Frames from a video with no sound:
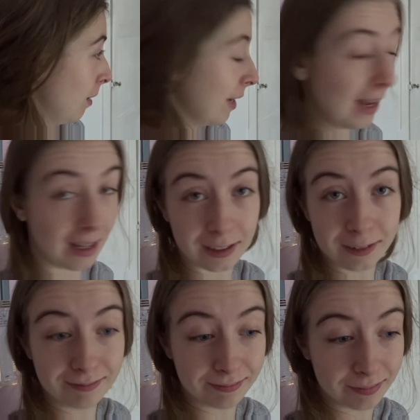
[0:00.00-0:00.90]
Yeah,
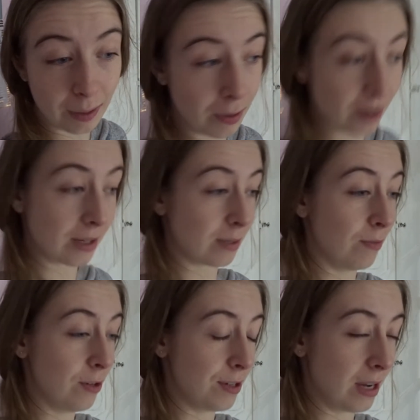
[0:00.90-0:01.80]
I'm gonna get some
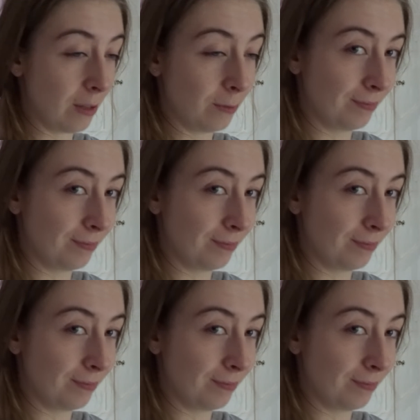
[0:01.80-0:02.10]
food now.